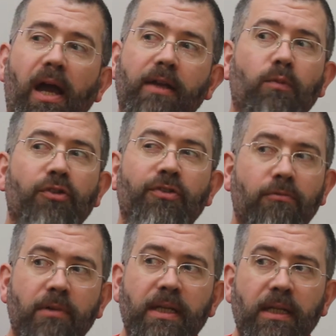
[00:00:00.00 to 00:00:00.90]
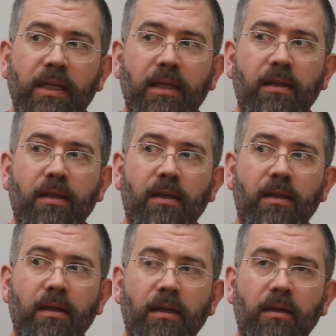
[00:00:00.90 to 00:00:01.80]
I wasn't really in
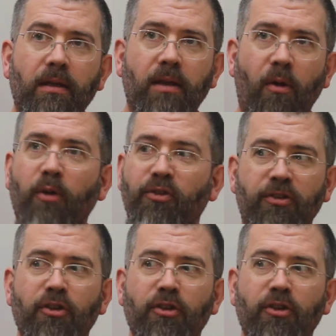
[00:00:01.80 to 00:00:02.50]
the, I was